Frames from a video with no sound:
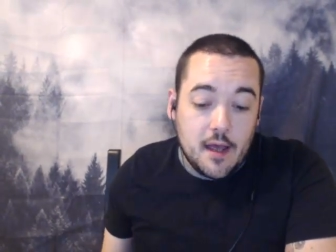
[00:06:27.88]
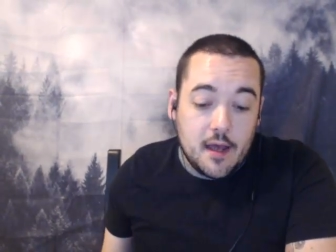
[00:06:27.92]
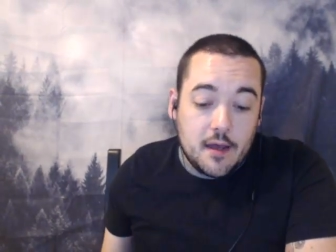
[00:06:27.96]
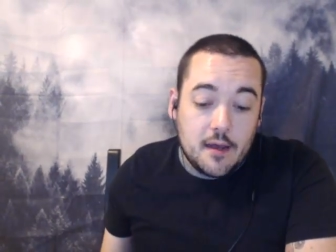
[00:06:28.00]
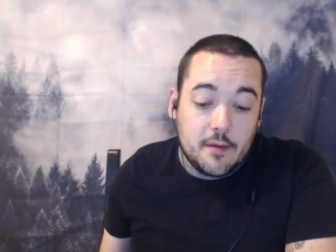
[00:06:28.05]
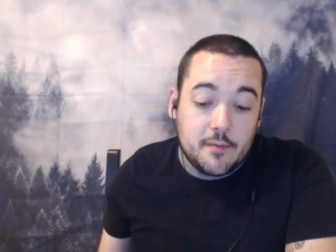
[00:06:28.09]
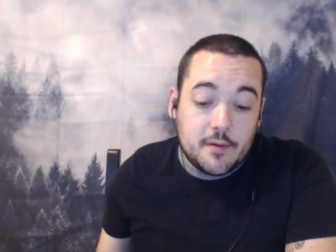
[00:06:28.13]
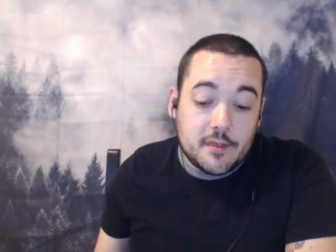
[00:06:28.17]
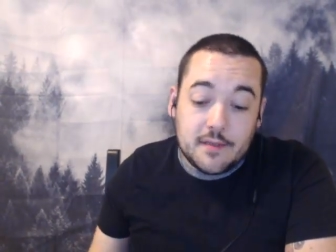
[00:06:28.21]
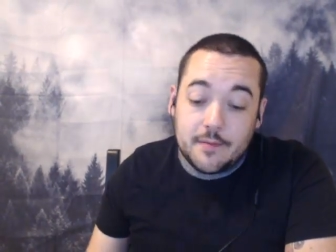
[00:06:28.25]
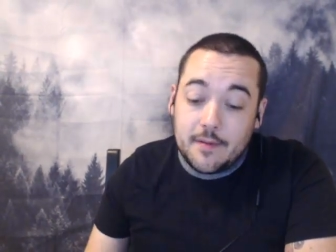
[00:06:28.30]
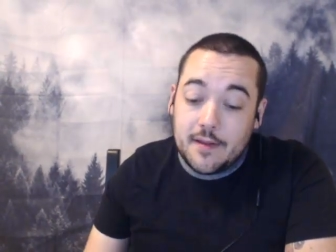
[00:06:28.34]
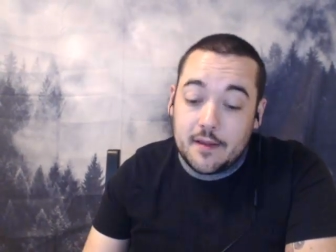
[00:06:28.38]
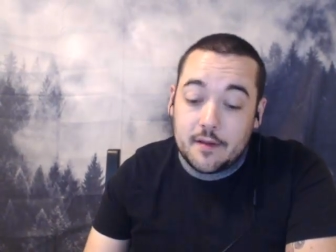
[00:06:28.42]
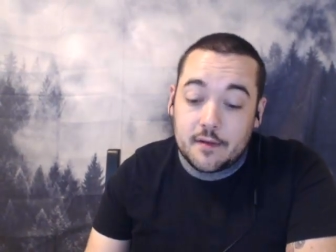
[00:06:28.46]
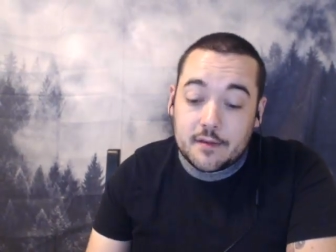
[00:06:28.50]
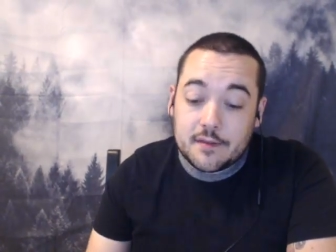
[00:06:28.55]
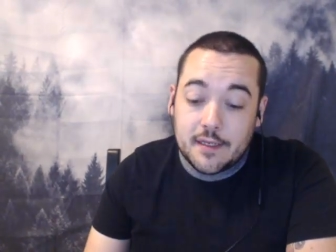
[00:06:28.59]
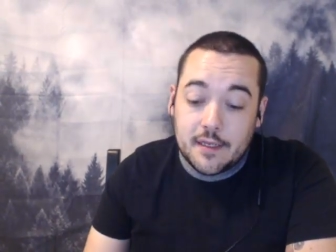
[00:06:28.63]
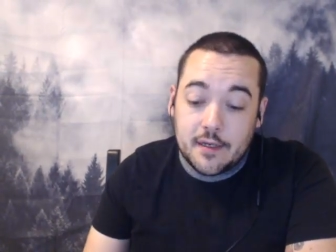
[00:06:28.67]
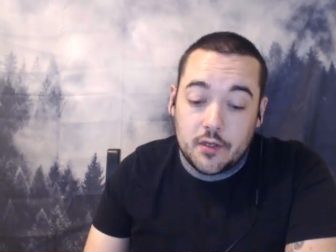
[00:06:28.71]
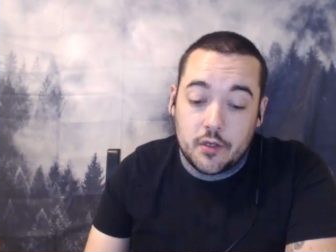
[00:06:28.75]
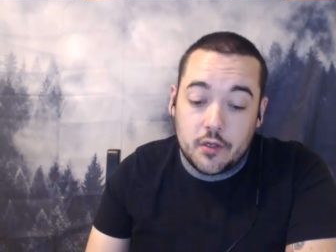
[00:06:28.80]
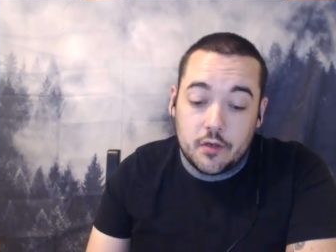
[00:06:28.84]
uh, but to me it
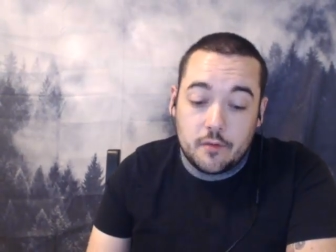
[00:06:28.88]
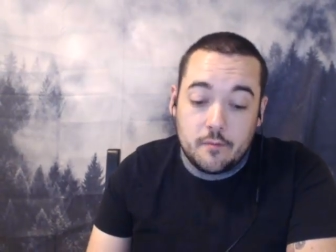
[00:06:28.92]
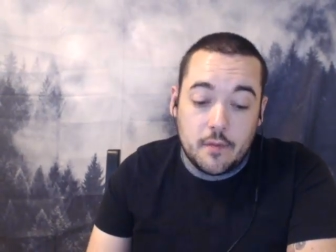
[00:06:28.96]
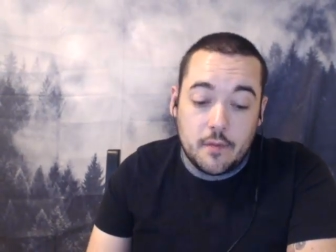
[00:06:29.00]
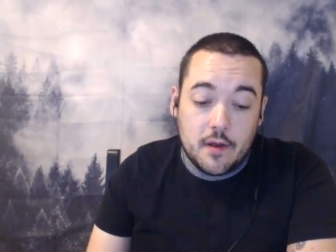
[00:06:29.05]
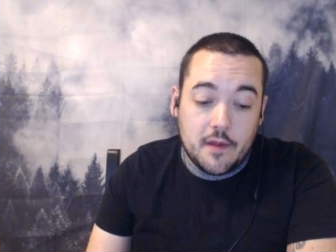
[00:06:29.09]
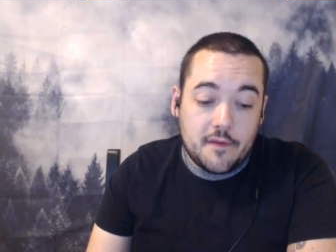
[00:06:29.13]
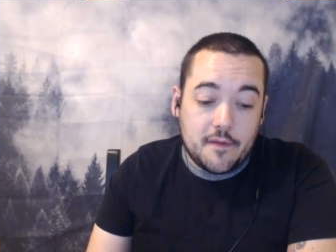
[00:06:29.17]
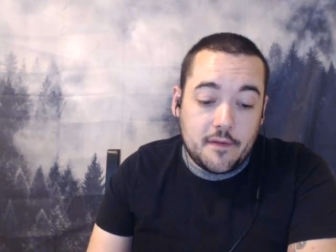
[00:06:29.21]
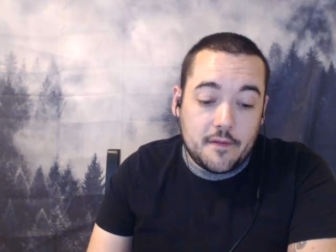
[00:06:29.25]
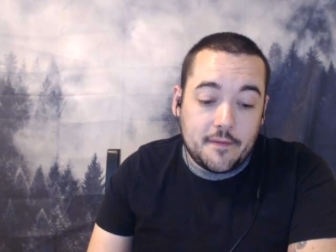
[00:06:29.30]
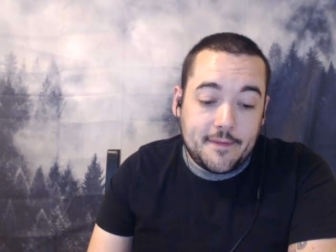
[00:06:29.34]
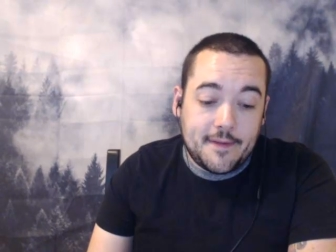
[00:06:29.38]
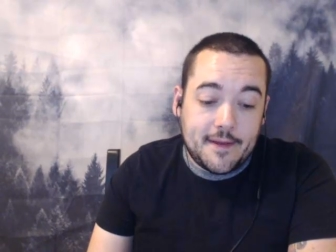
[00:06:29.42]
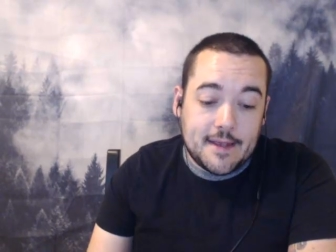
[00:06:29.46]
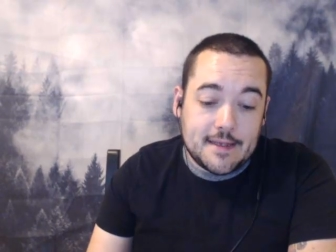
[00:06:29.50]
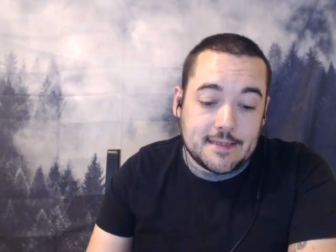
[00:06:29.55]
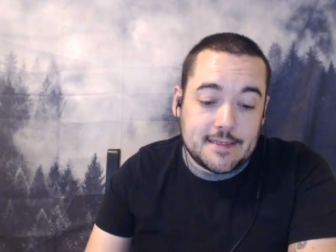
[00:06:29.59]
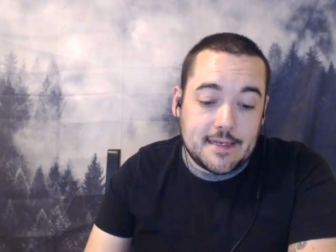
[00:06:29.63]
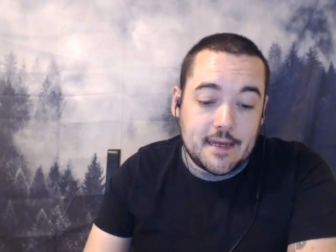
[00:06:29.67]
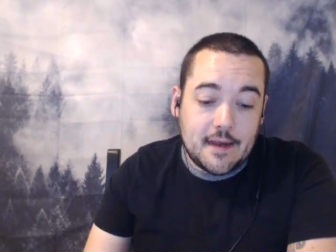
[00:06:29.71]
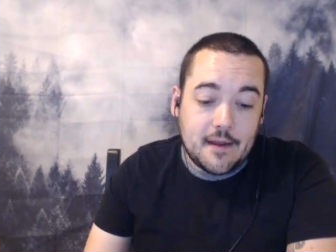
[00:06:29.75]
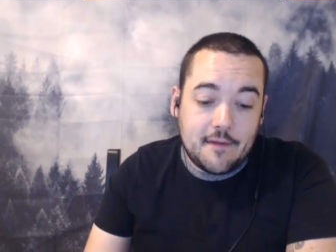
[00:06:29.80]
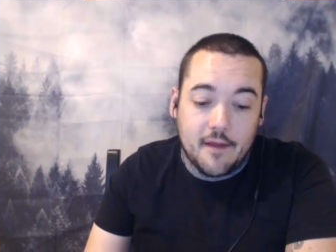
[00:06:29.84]
looks like a good month like i
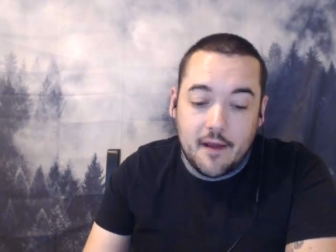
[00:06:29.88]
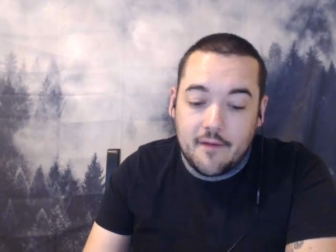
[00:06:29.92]
said I,